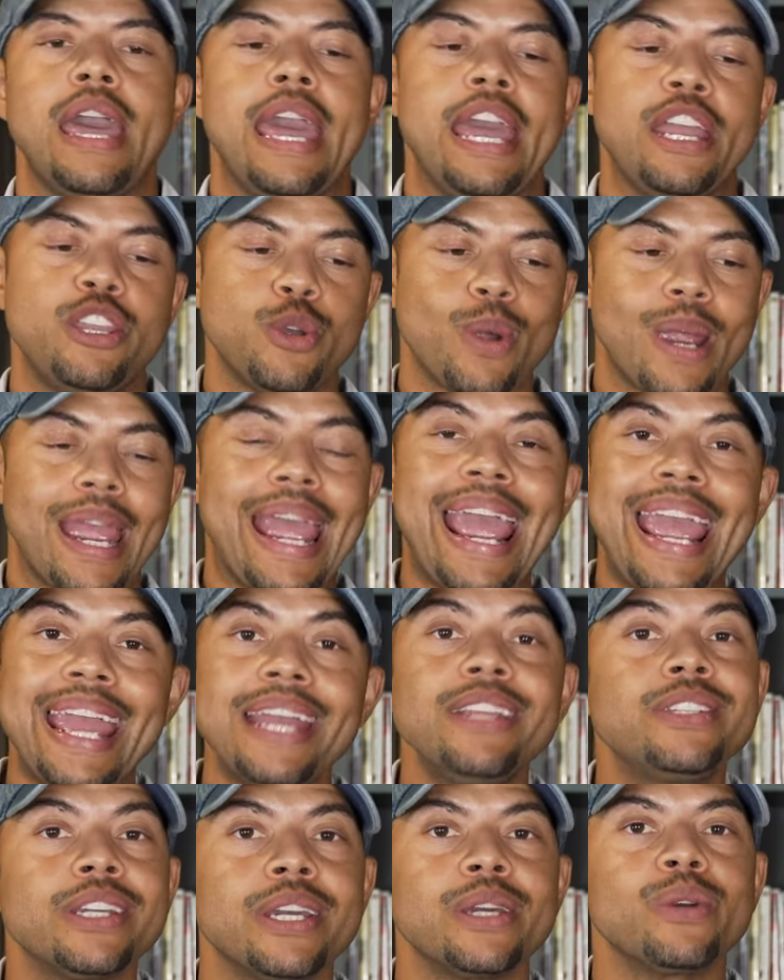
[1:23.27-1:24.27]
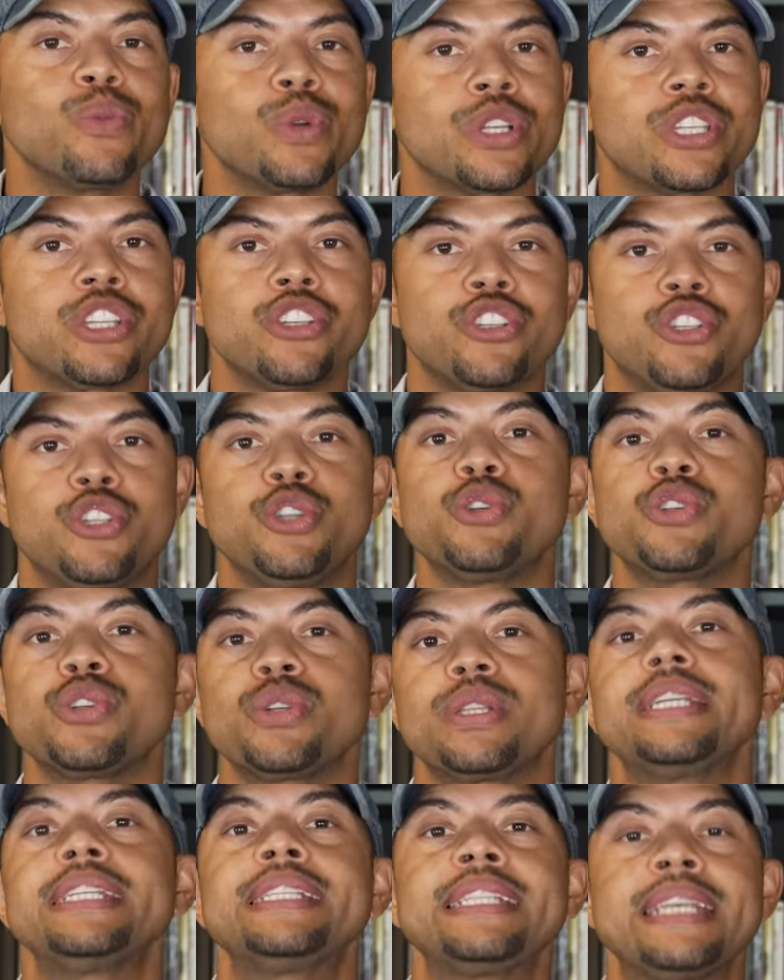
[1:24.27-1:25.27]
and your agent, which is
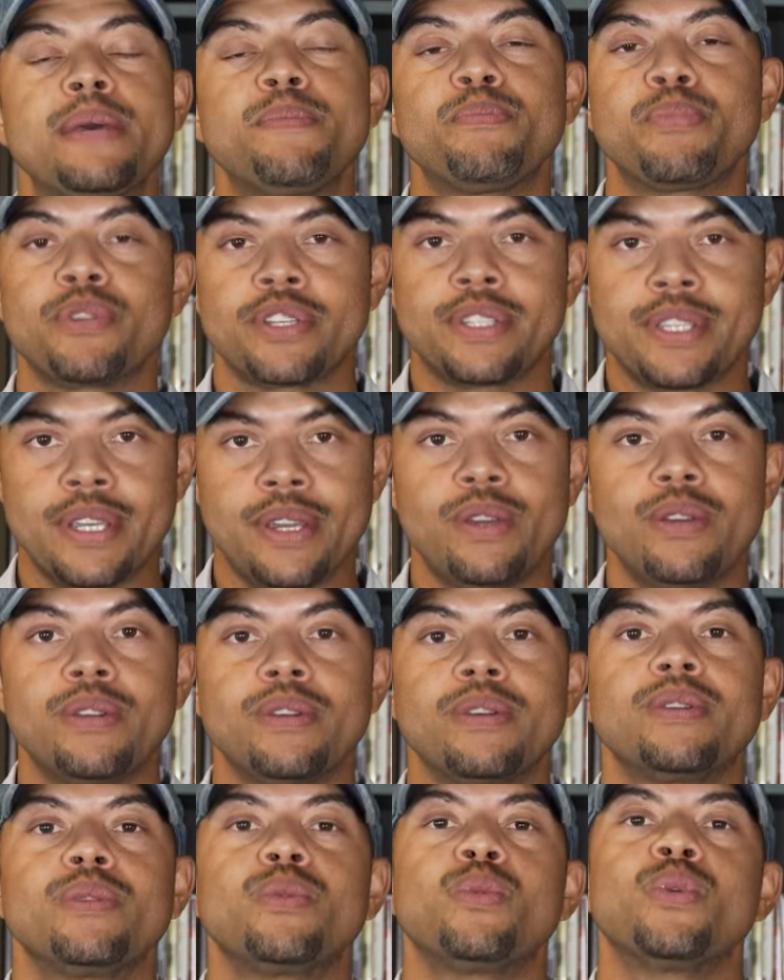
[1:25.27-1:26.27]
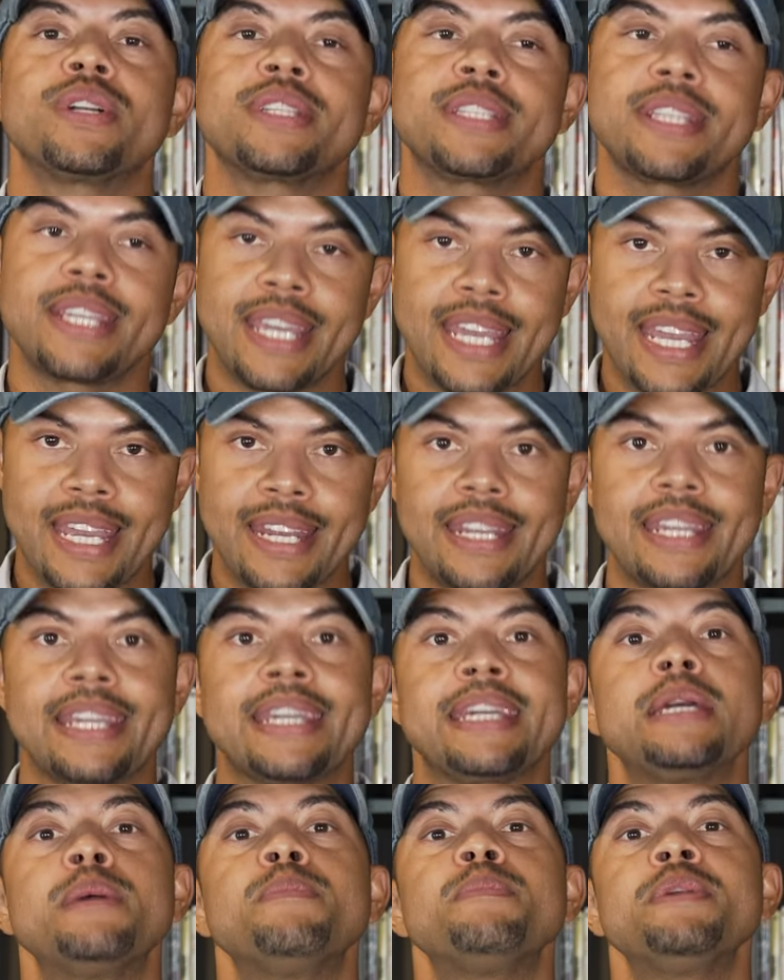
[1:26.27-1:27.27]
usually 10%, once again,
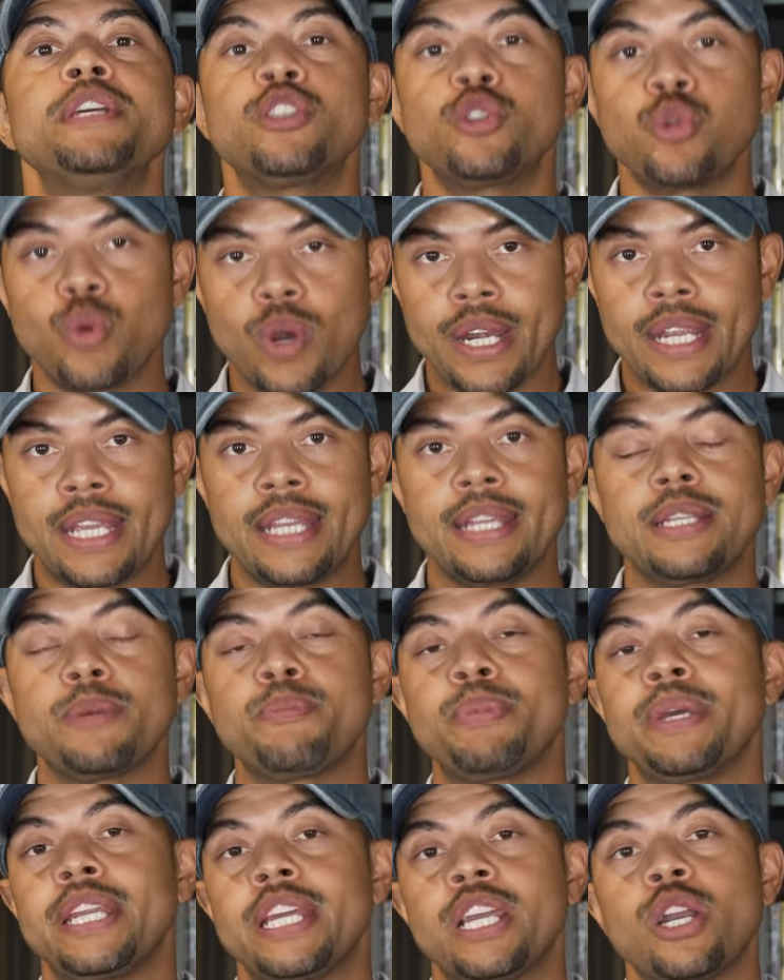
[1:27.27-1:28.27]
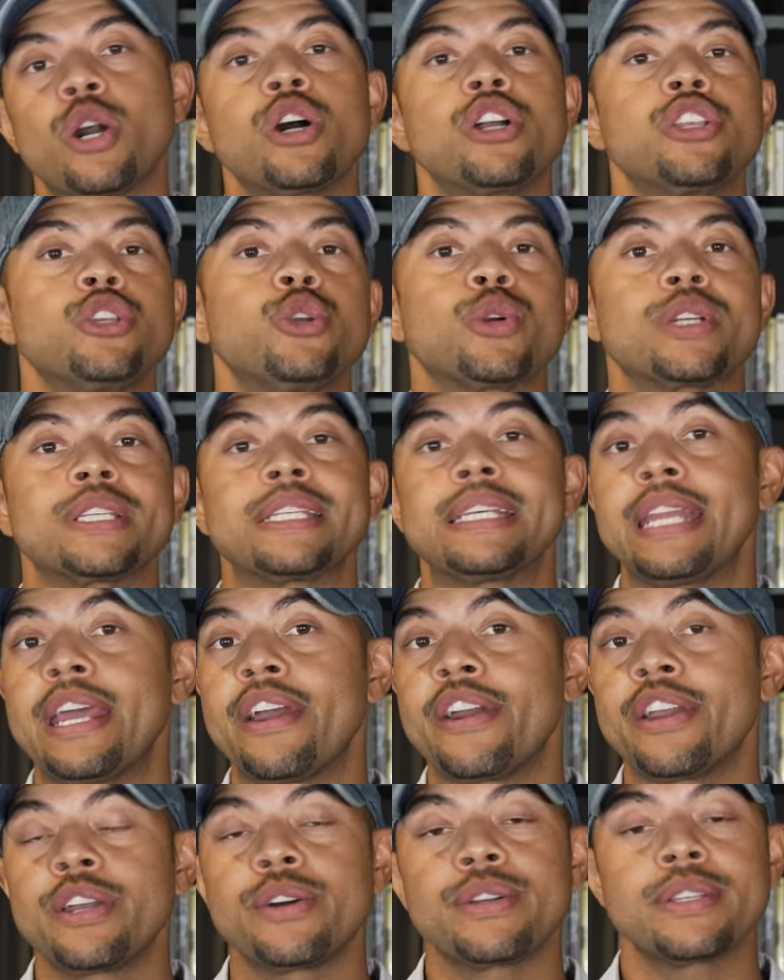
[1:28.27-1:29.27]
it could be 20 depending on your
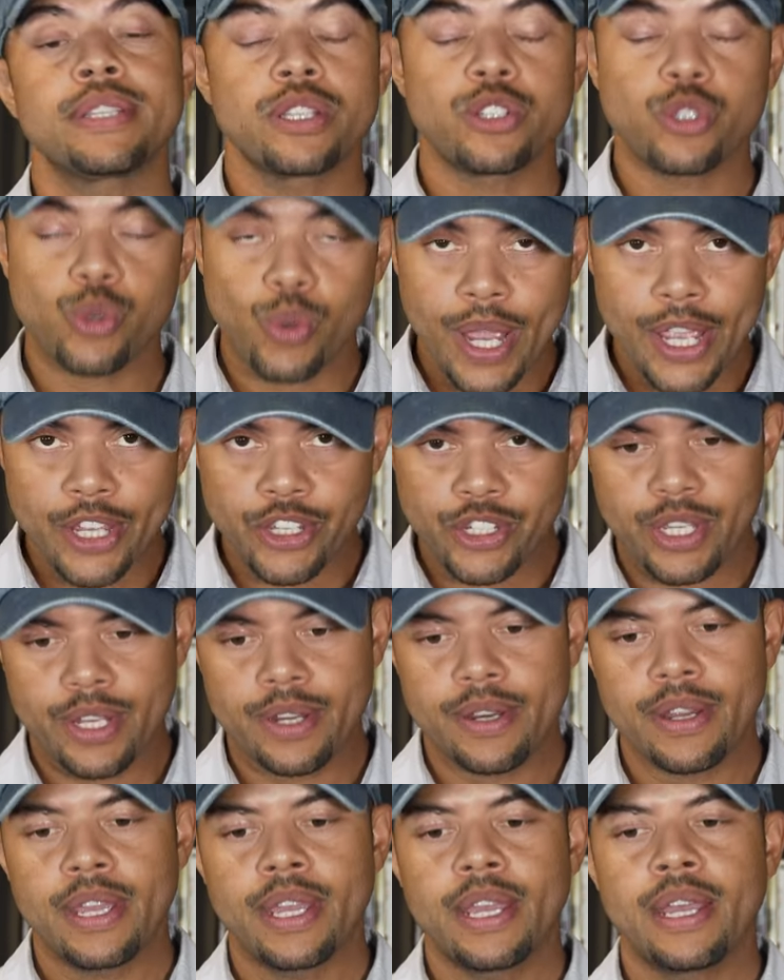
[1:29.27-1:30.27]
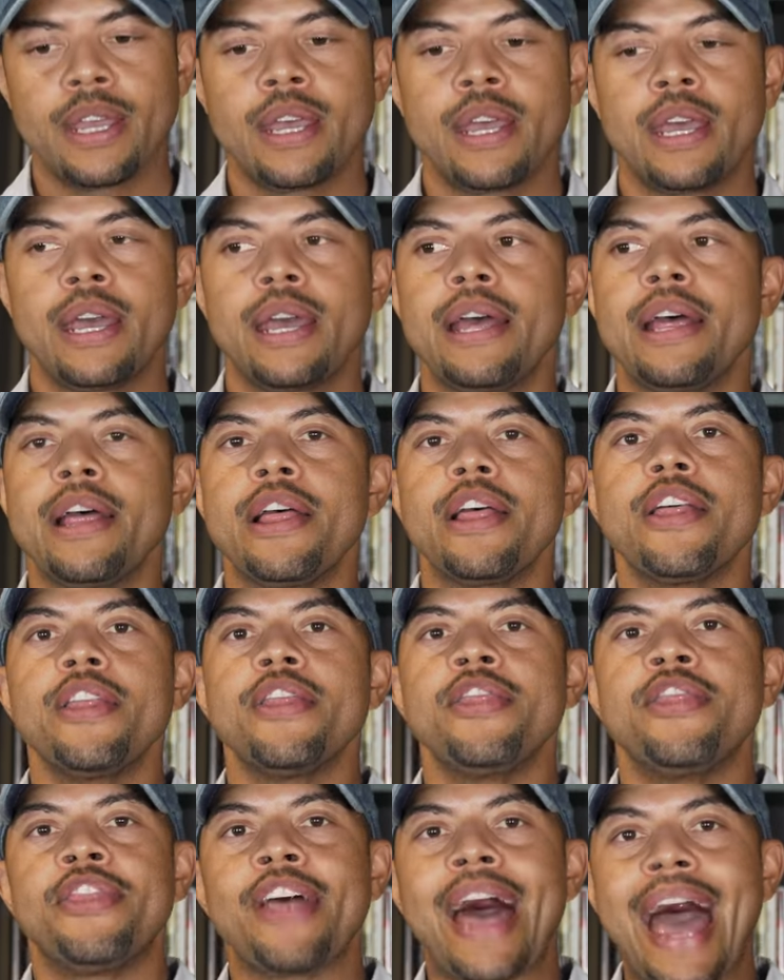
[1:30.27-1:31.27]
scenario and situation.
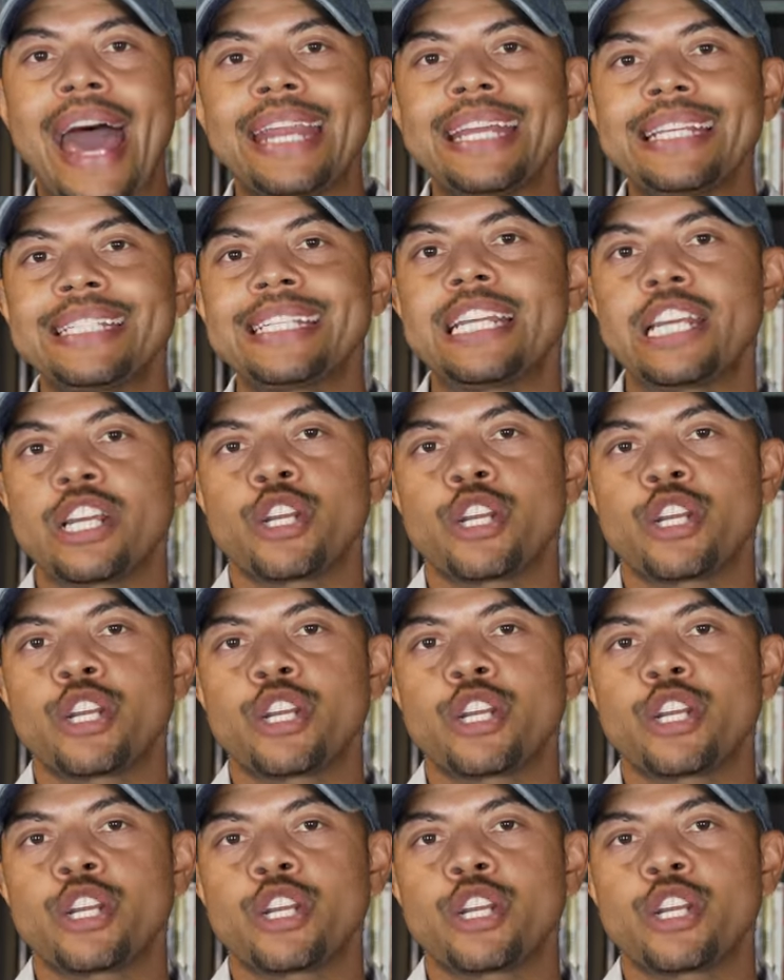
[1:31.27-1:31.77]
That is an